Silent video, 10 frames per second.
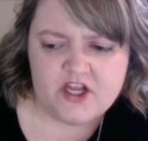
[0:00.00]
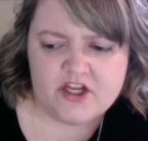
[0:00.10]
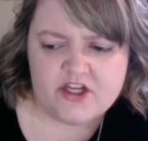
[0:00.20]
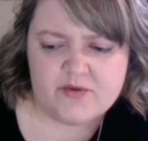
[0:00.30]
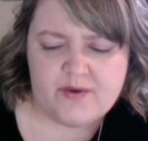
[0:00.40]

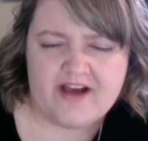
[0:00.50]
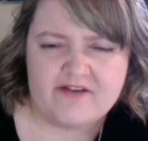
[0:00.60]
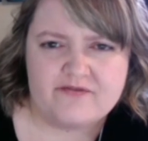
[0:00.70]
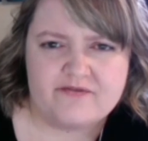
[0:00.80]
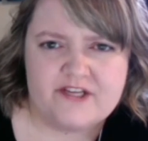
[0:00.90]
you
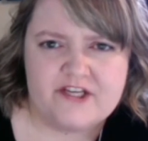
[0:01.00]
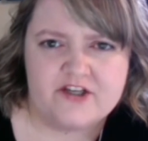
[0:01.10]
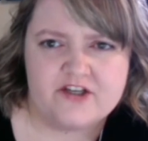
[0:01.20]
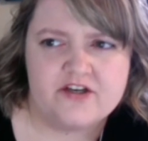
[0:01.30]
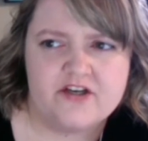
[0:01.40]
have
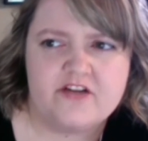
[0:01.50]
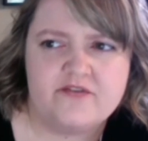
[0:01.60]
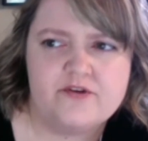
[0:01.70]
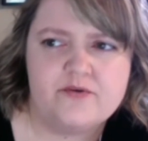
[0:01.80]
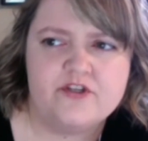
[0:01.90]
fear, if
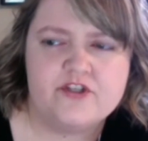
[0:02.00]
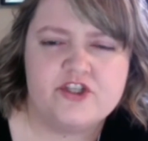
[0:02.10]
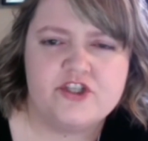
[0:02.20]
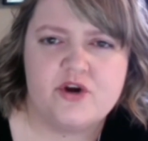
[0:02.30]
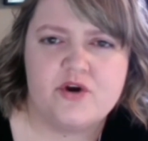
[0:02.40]
you can
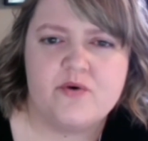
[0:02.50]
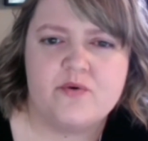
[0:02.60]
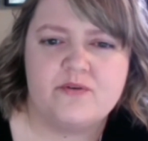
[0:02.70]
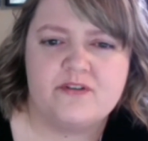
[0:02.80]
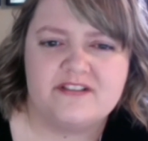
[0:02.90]

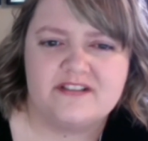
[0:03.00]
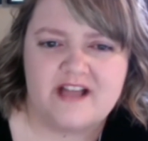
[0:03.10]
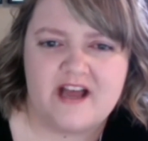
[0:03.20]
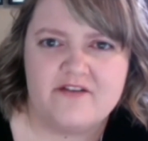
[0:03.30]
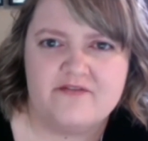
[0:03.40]
show
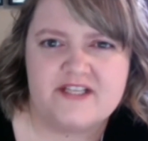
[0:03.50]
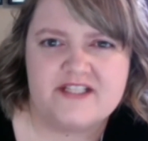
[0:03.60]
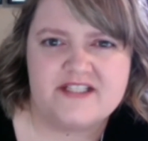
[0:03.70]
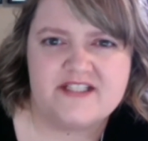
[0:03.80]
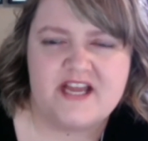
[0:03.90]
love
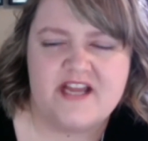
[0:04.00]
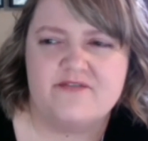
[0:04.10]
instead,